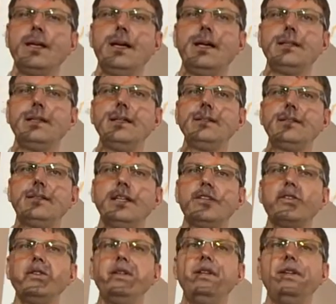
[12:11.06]
And that is
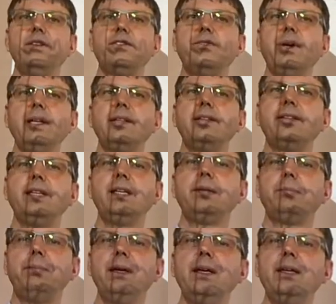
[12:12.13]
actually
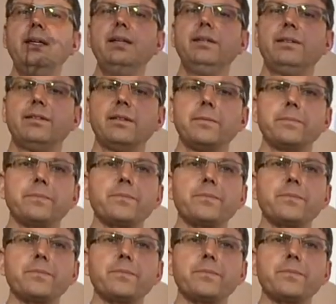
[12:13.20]
threatening peace